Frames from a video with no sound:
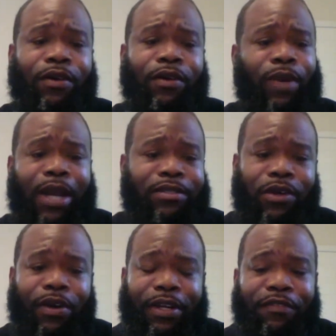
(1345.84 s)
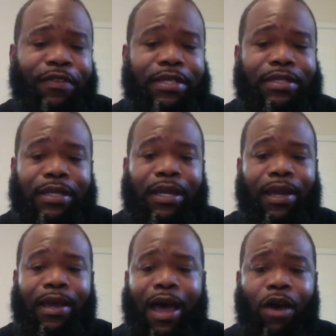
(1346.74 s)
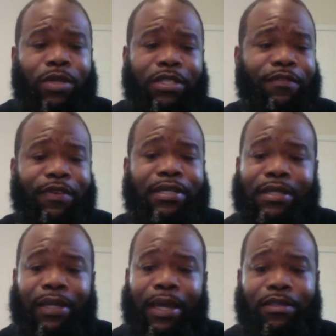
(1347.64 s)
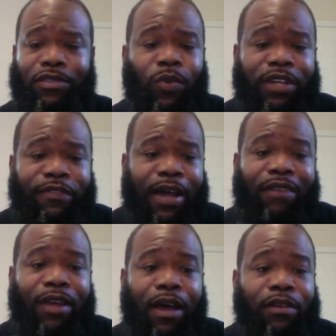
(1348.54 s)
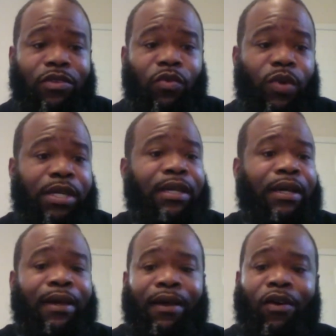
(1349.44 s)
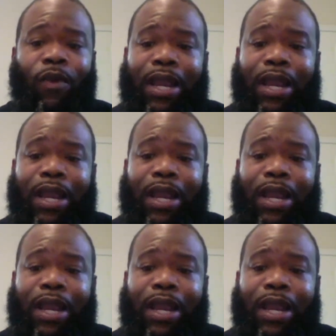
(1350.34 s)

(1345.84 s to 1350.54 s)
When I started investing, I was investing like $25 a week while